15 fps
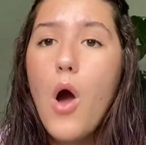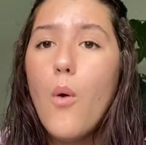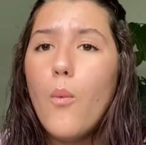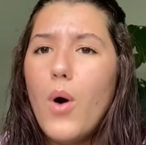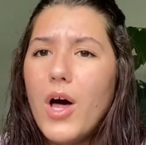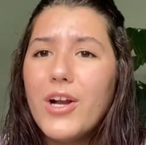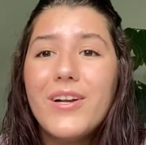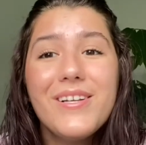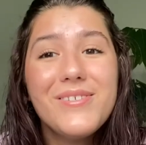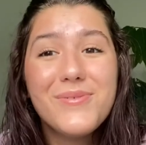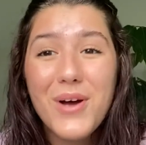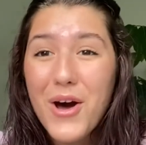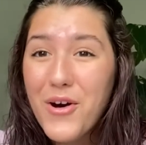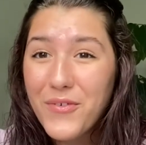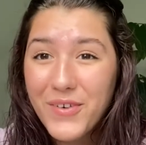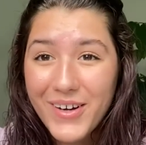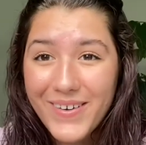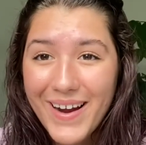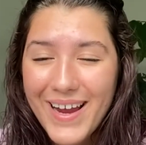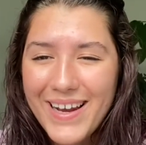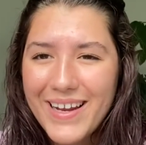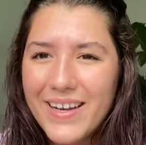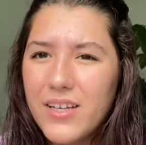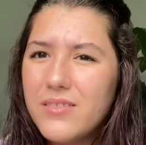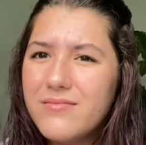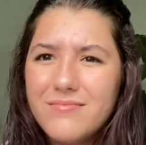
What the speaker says: Water is overrated.